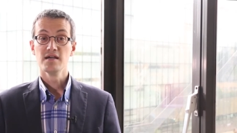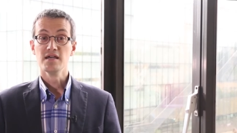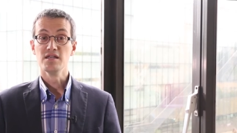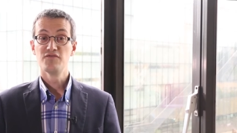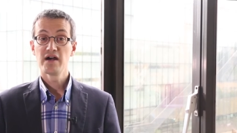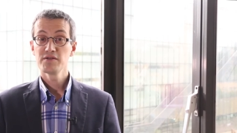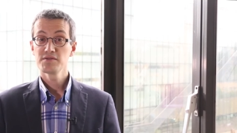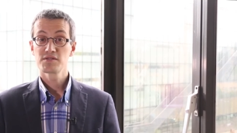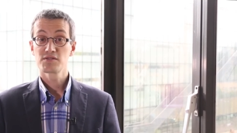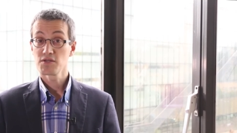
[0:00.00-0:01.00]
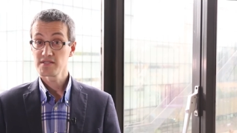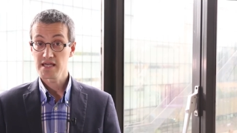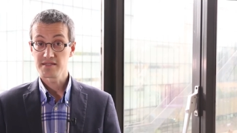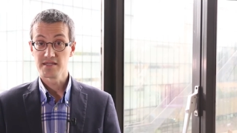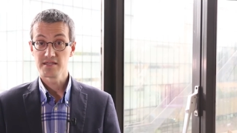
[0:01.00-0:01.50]
In various
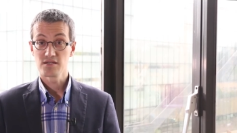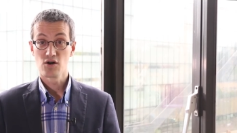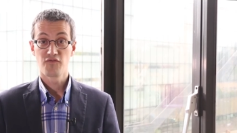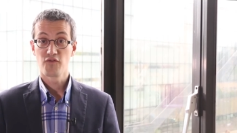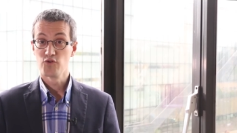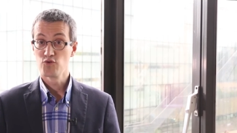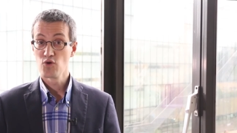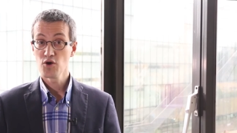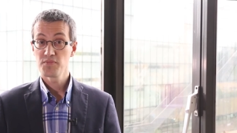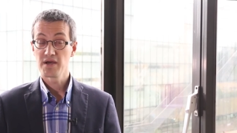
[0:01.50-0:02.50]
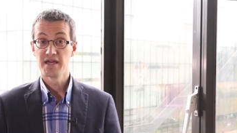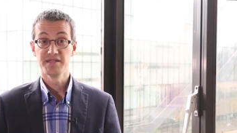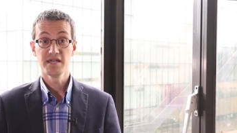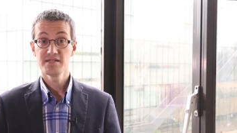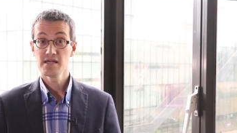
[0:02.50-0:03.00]
societies of Europe
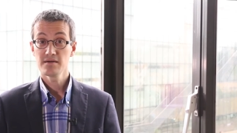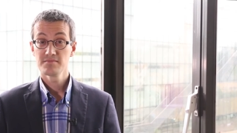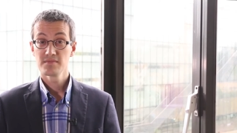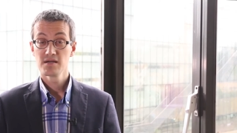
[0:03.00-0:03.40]
and Asia,